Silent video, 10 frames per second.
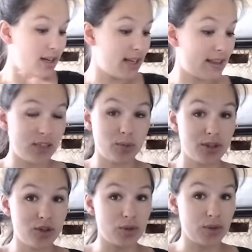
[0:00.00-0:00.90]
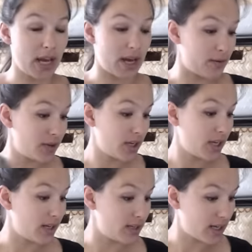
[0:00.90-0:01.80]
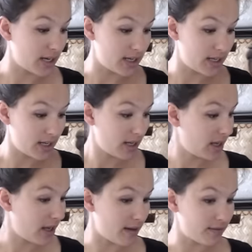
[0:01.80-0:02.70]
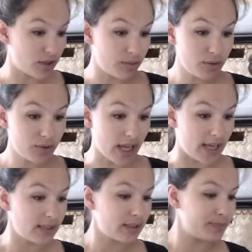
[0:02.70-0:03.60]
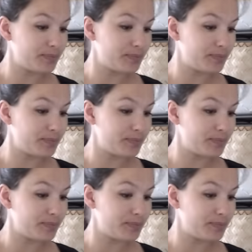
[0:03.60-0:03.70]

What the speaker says: and this was sold out, and I have some new skeins.